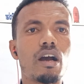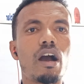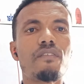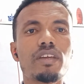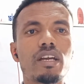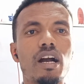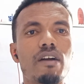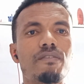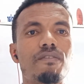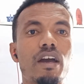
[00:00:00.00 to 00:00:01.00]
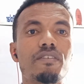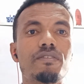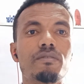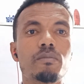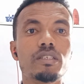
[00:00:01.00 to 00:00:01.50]
Africa have 5
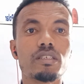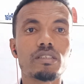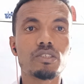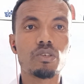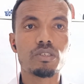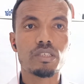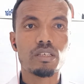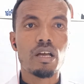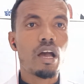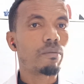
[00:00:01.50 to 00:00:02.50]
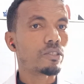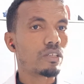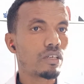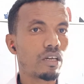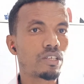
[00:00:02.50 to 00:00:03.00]
major
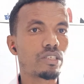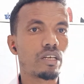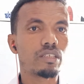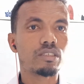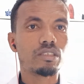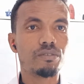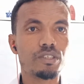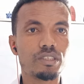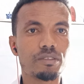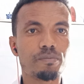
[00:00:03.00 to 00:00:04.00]
regional divisions: